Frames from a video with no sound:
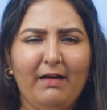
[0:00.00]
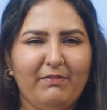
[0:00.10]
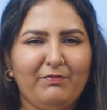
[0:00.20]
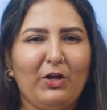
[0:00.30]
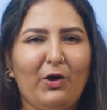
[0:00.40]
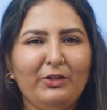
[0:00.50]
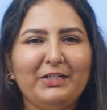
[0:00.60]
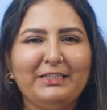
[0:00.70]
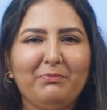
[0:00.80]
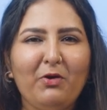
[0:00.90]
We will
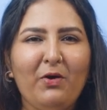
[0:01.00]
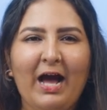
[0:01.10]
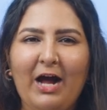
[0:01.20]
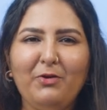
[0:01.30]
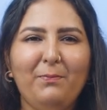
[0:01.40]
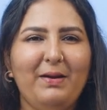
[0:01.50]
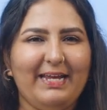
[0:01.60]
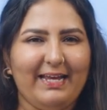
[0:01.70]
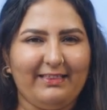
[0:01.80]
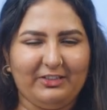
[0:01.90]
also explore how to
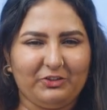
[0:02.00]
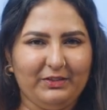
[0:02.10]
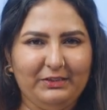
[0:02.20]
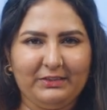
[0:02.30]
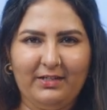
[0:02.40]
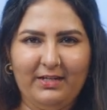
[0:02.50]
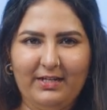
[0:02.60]
mitigate these risks